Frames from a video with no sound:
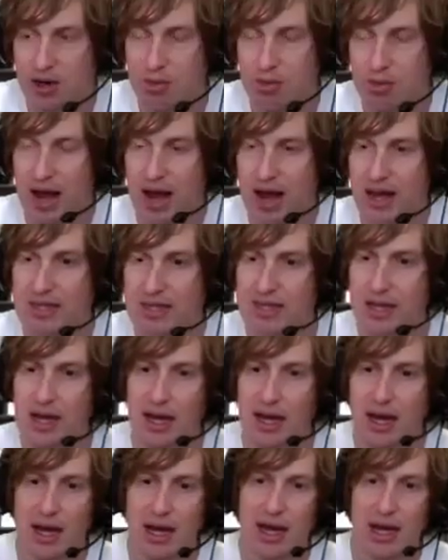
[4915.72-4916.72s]
in your past,
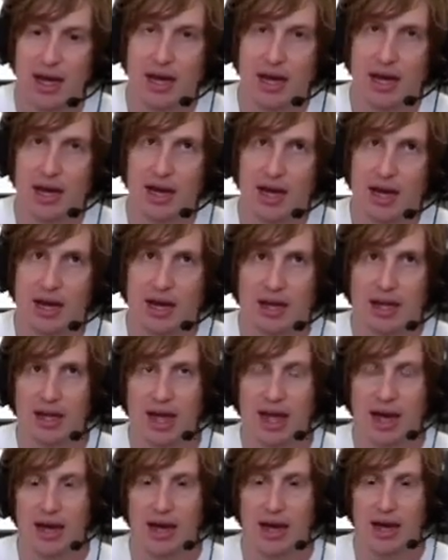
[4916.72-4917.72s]

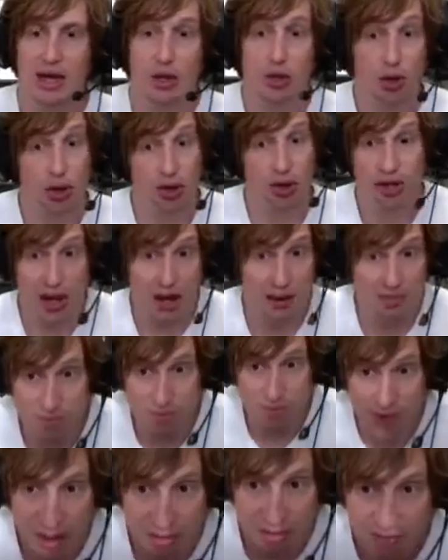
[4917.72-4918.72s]
then look,
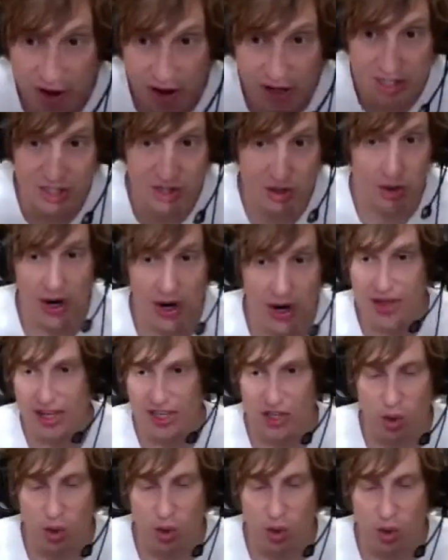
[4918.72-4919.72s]
I'm very sorry, and
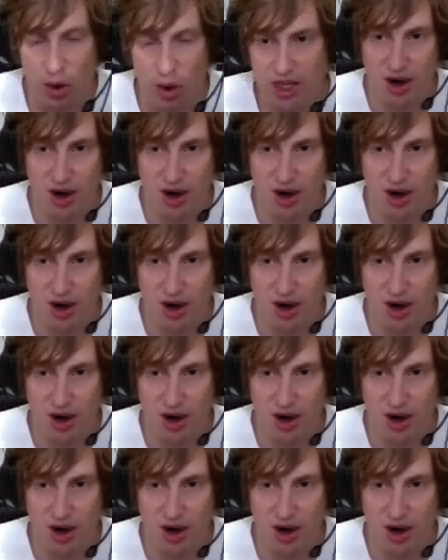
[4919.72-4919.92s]
that's quite